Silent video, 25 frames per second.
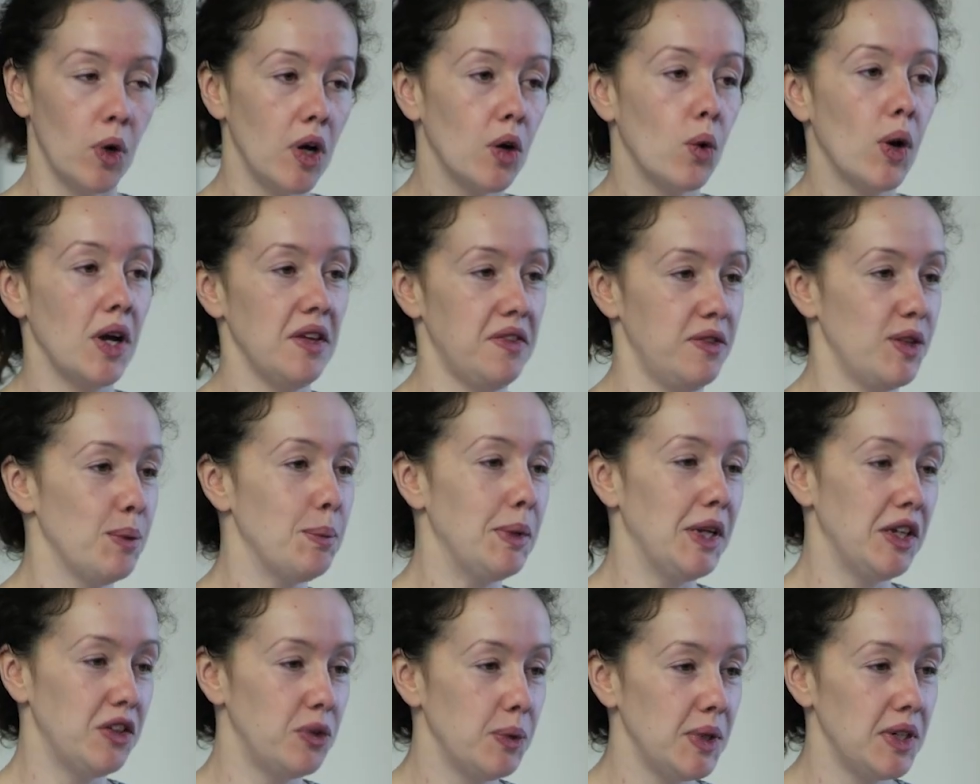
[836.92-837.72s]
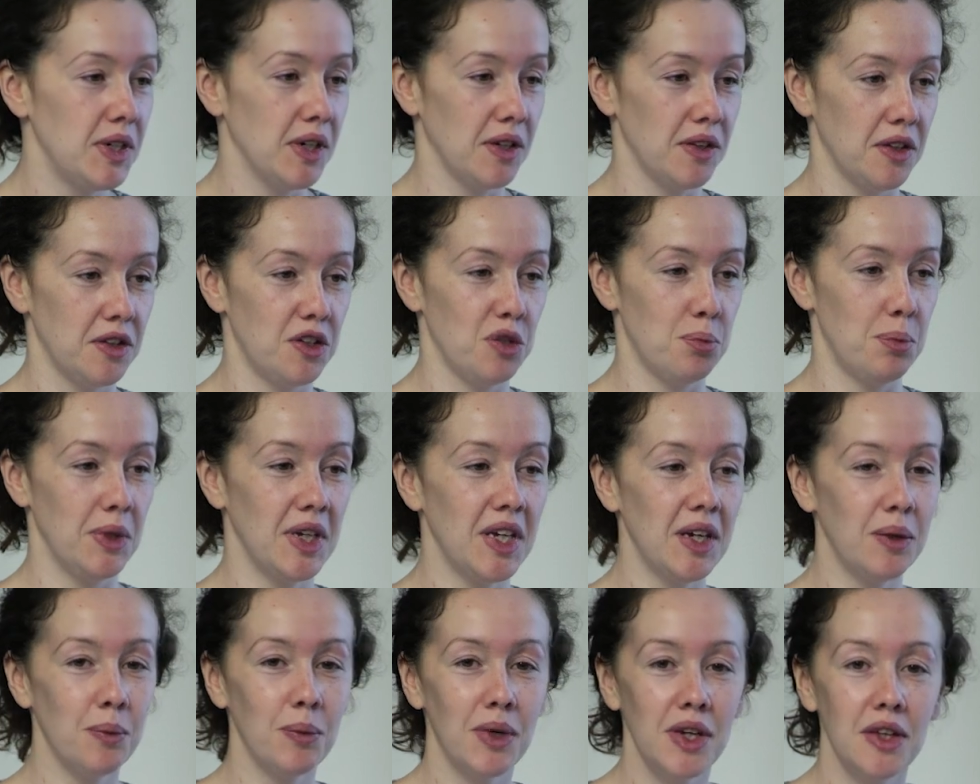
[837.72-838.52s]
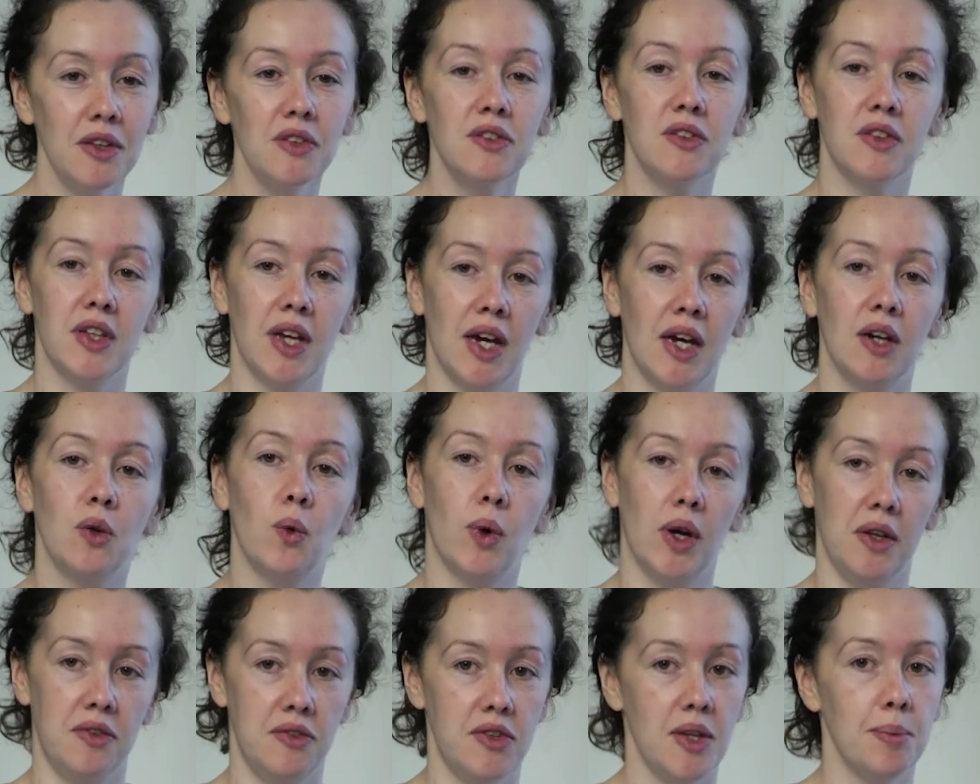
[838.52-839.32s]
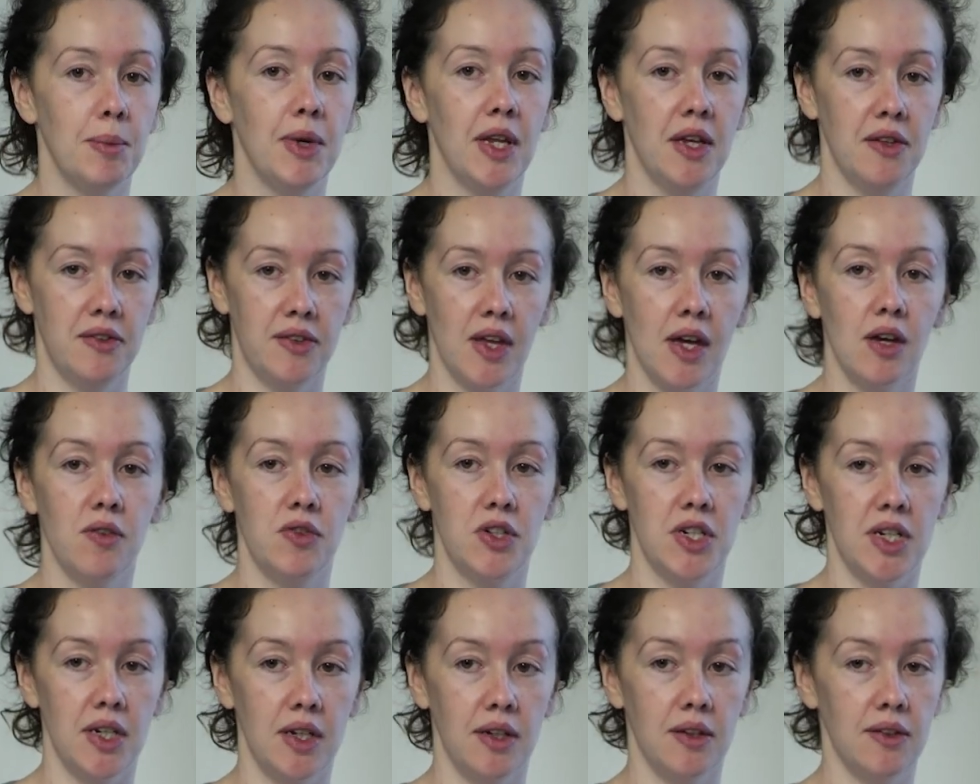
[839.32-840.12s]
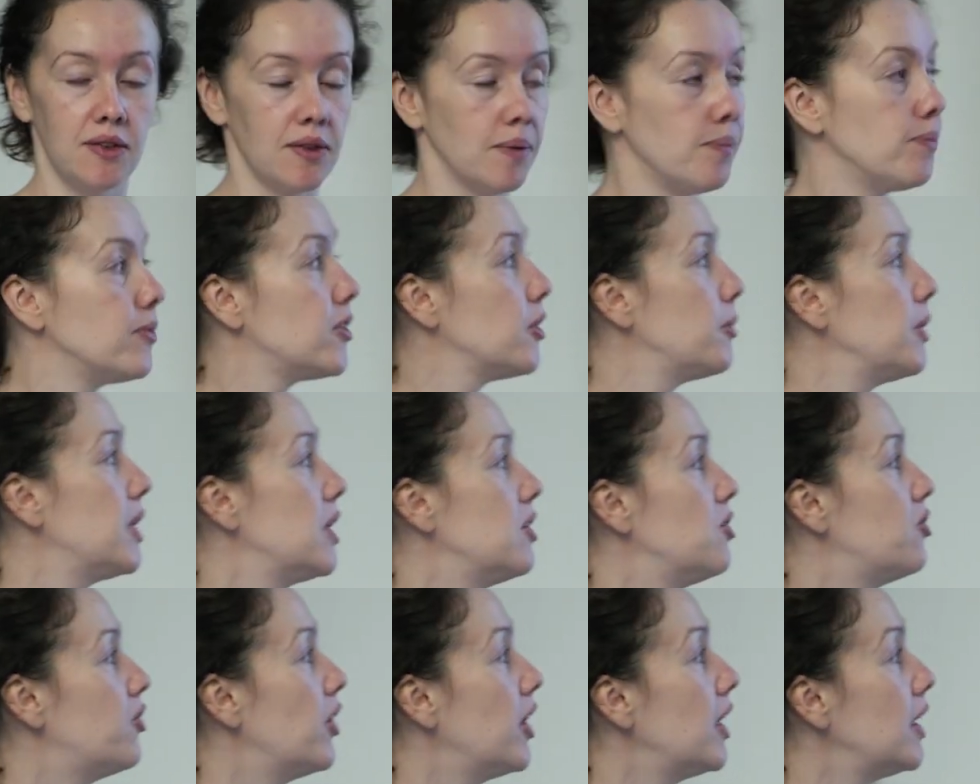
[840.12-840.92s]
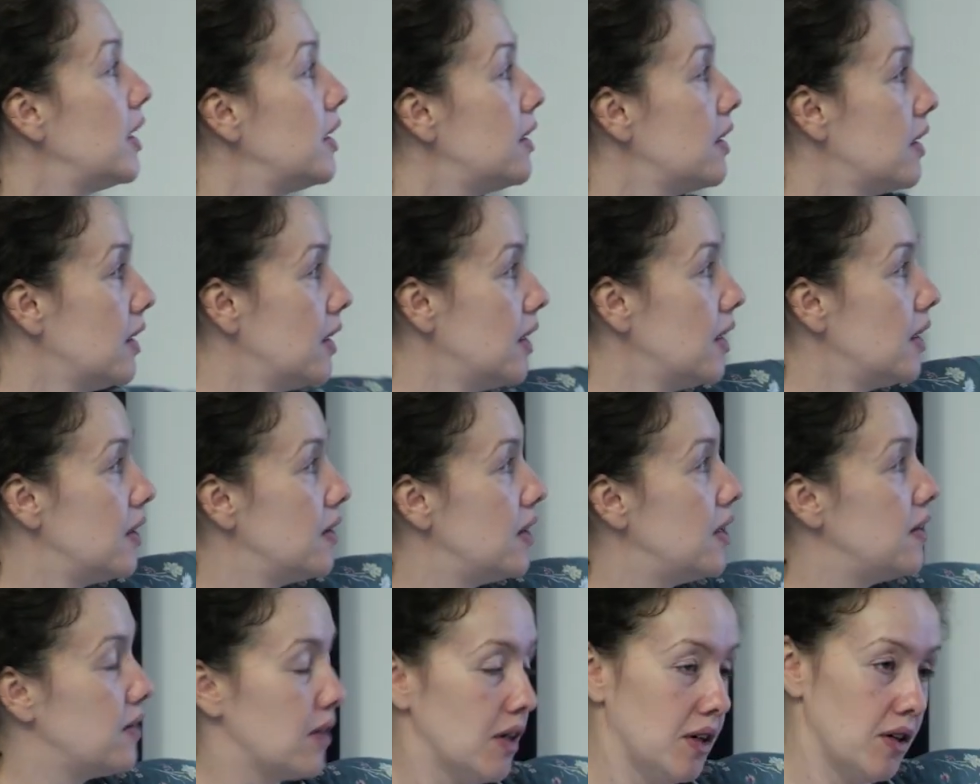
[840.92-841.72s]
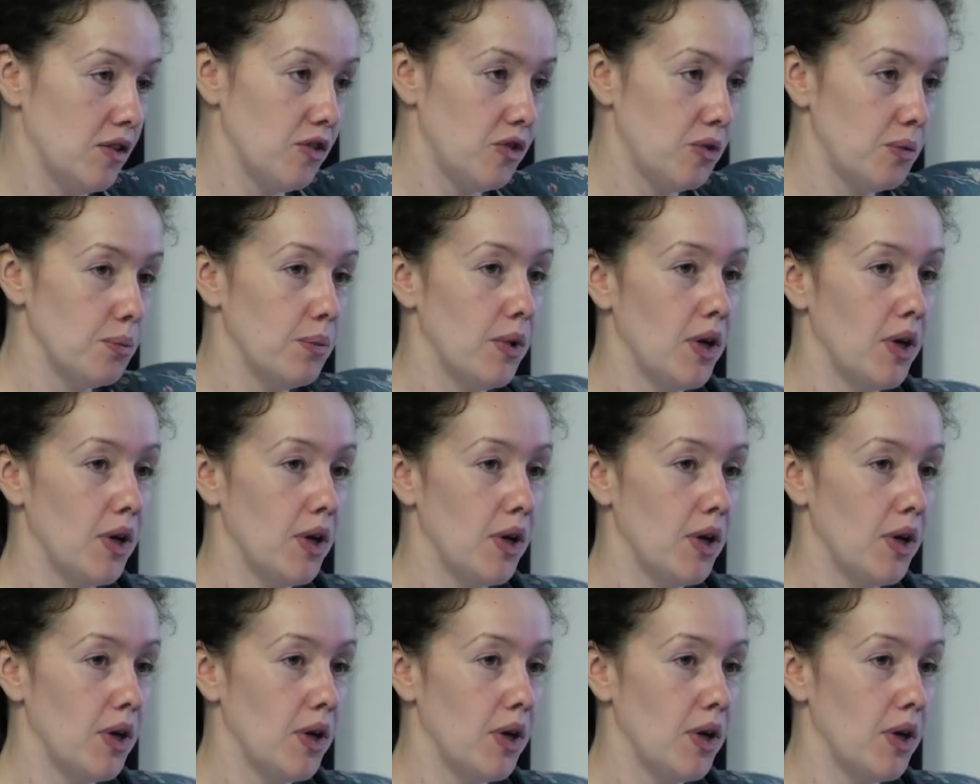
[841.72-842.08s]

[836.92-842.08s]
were quite similar to each other to begin with, so they had quite a similar set of genes. So we can find these kind of